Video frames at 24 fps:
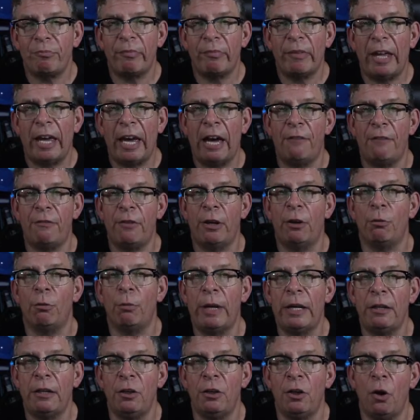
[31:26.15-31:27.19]
having a
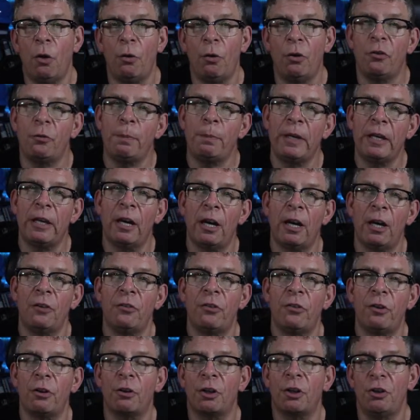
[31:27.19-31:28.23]
written notice
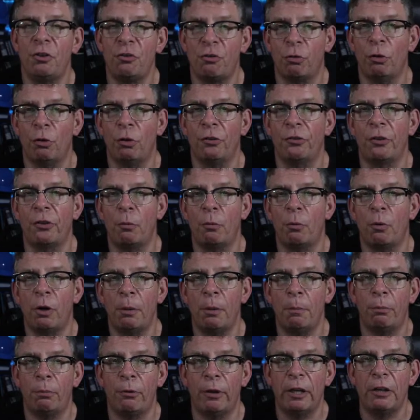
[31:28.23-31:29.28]
because their controls that were
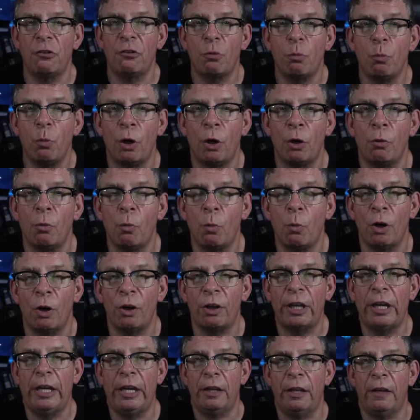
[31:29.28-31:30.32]
in place weren't
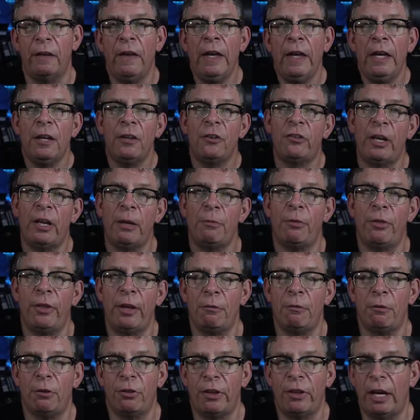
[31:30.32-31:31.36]
working. Same
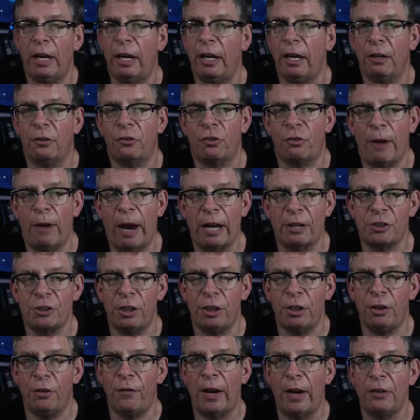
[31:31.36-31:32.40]
thing with the
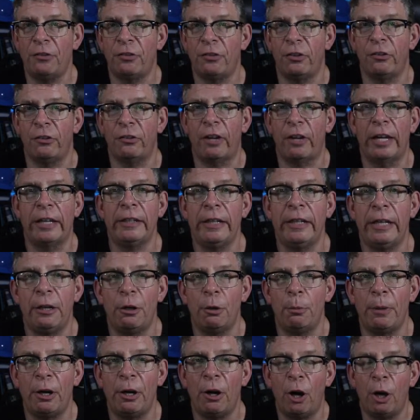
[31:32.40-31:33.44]
extraction devices like
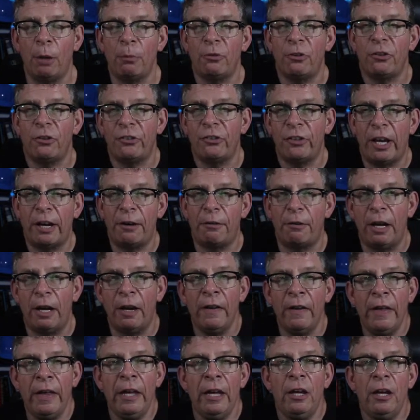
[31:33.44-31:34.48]
Niederman arms, etc.
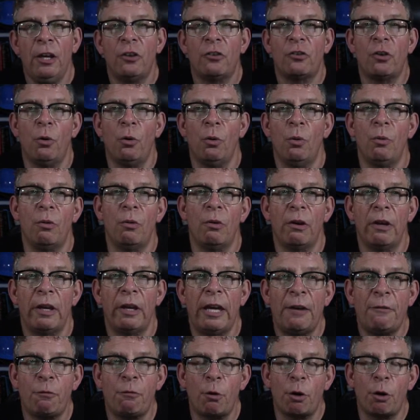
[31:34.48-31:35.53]
So
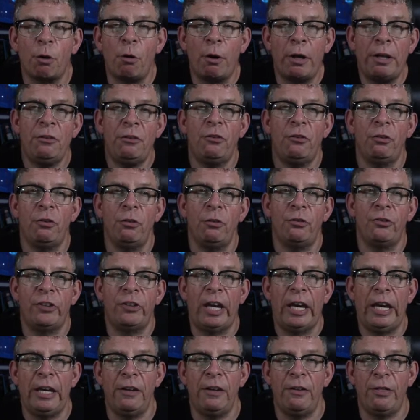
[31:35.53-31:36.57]
if we're going to
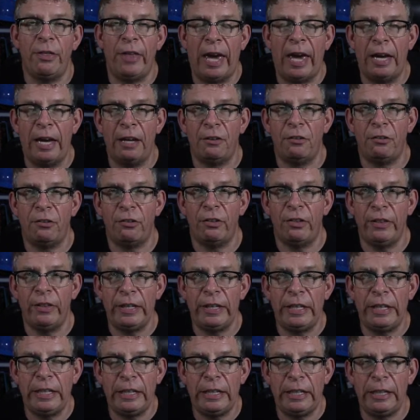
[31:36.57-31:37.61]
say that
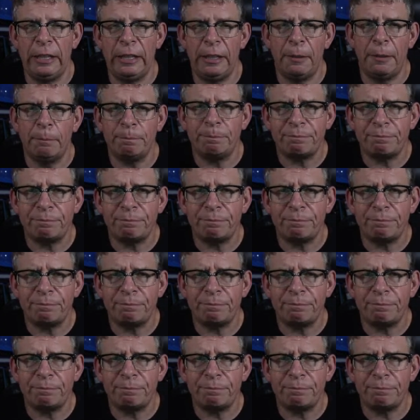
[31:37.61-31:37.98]
the